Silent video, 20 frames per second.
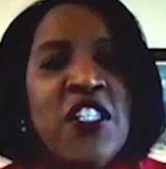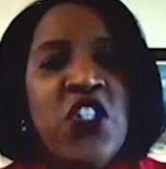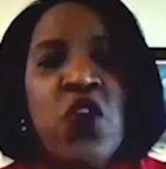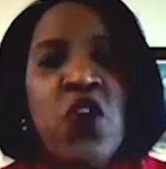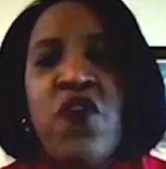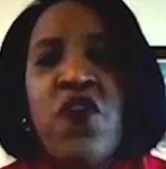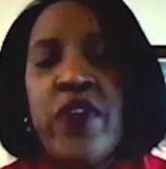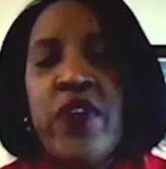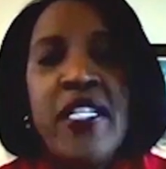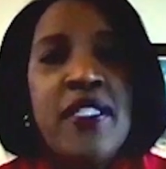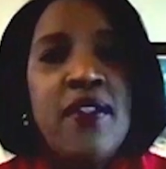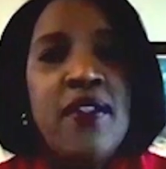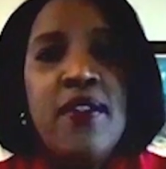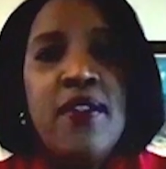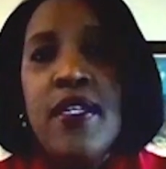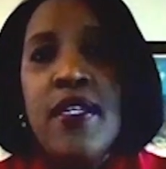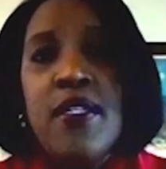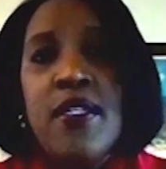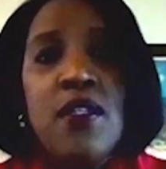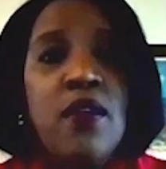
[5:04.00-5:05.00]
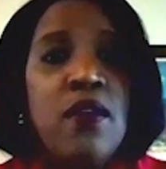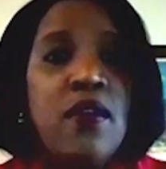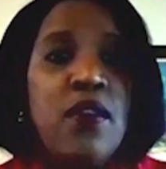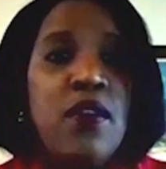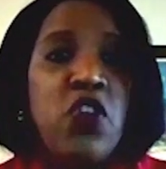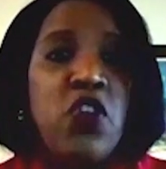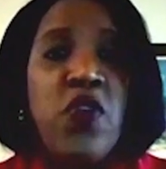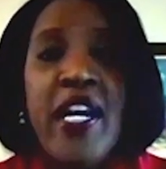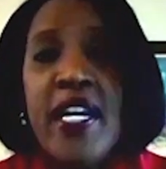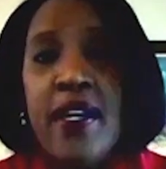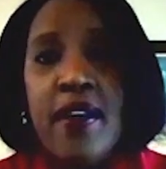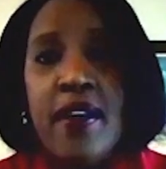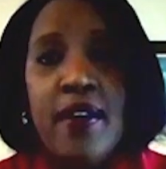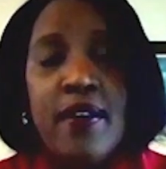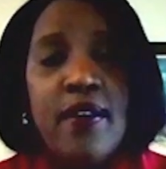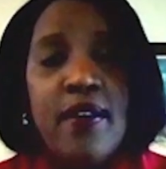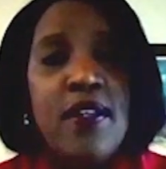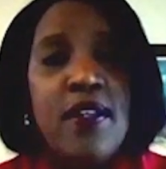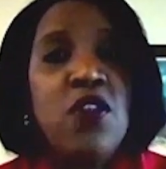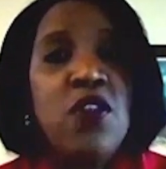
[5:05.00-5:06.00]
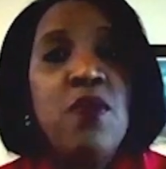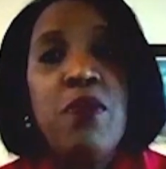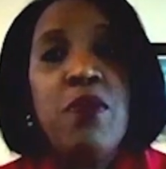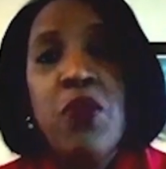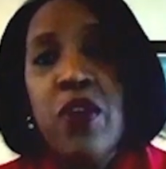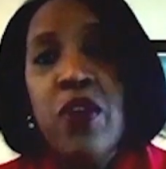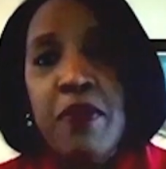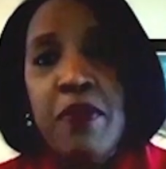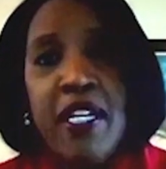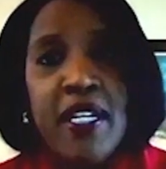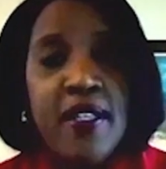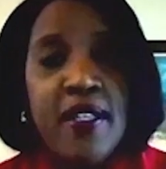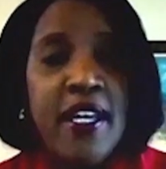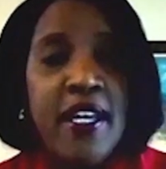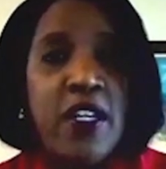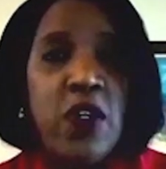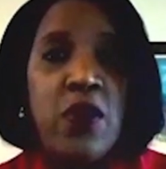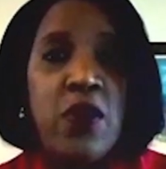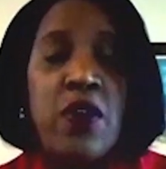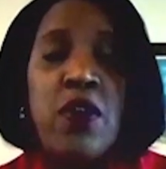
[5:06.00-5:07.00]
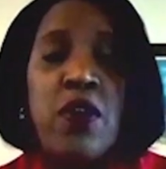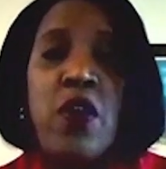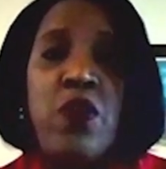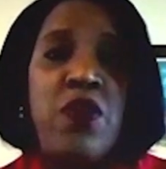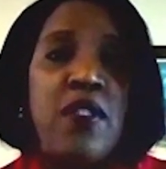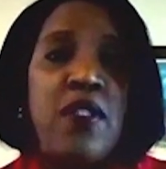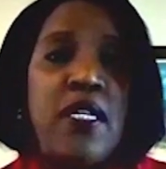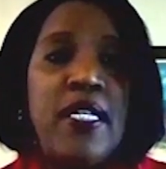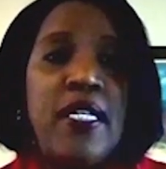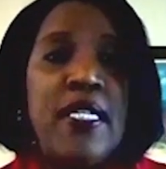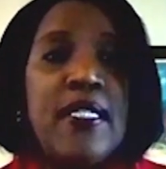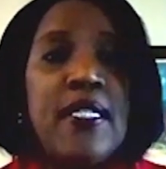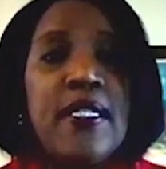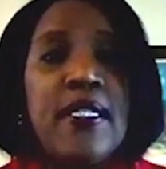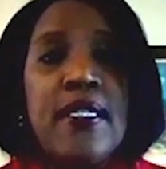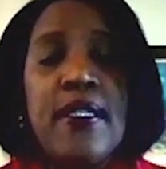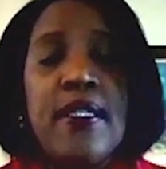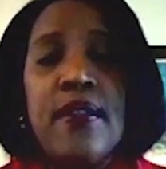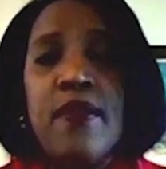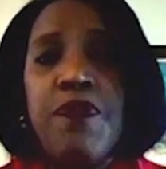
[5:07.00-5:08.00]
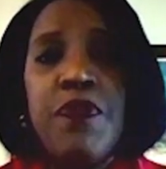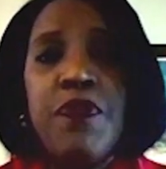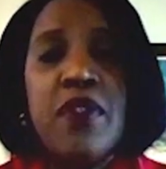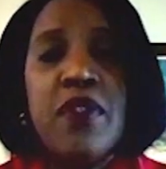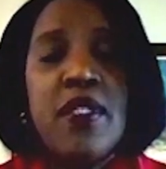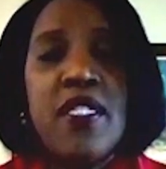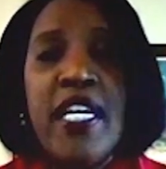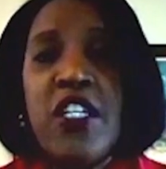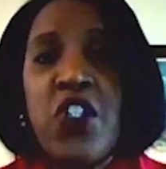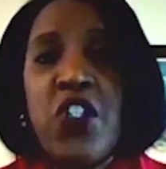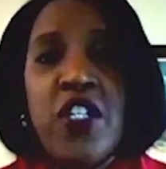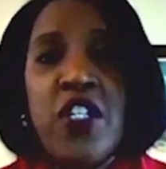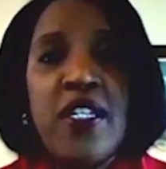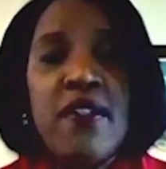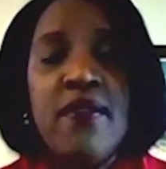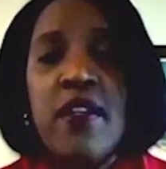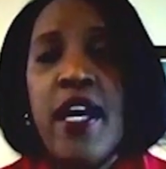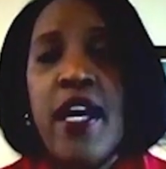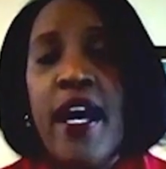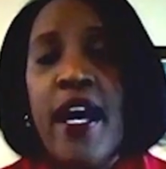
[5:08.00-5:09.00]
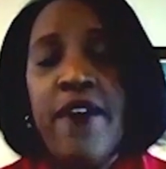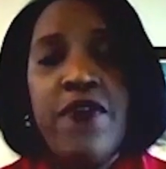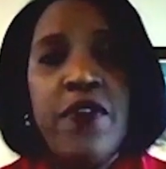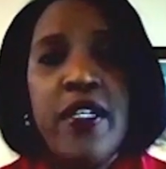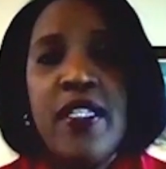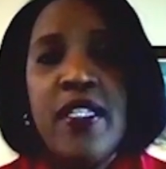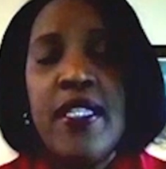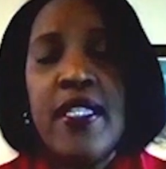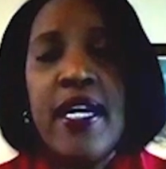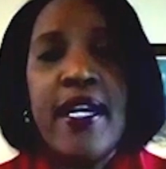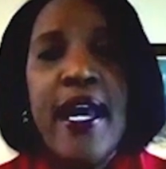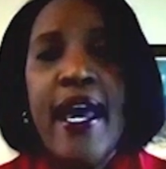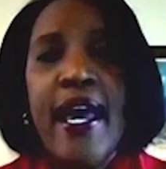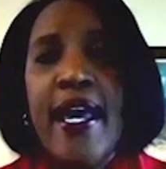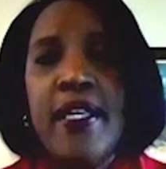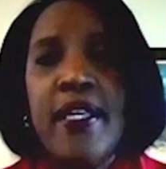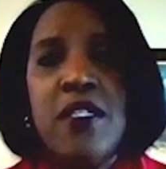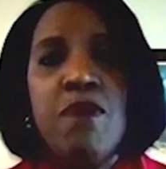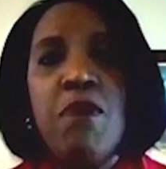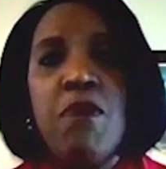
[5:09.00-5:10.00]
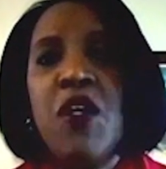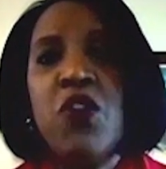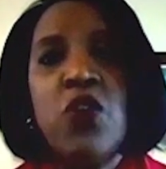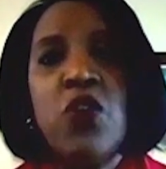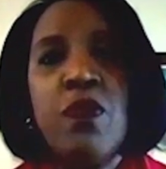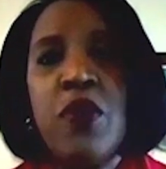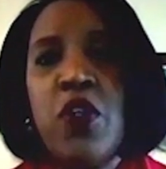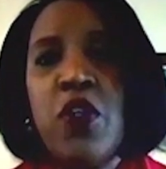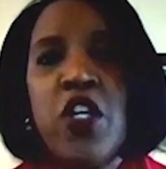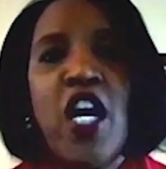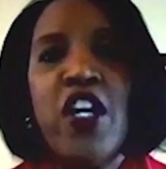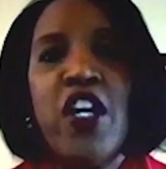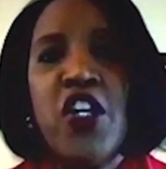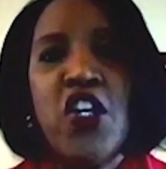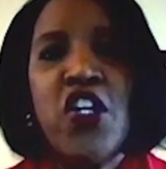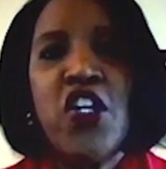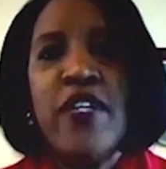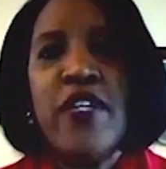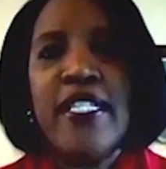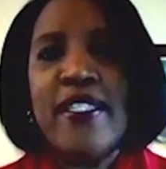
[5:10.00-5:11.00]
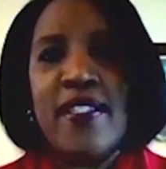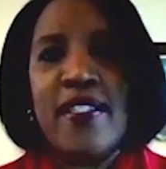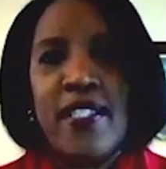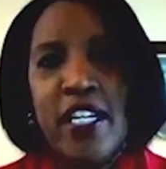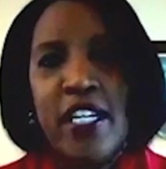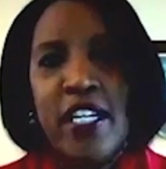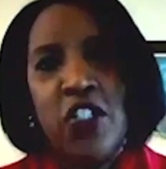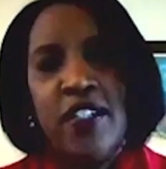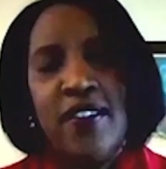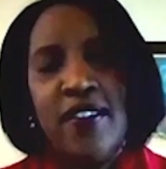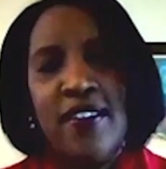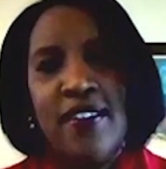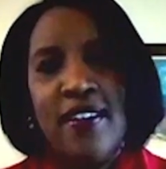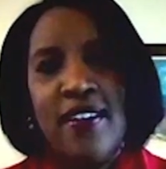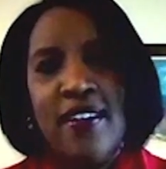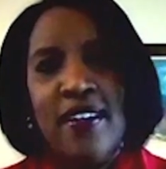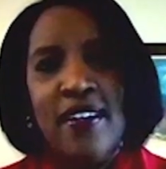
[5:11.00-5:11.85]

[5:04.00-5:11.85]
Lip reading: for instance, is it a training? Is it a board meeting that you're hosting? Is it a session conference that has multiple concurrent sessions?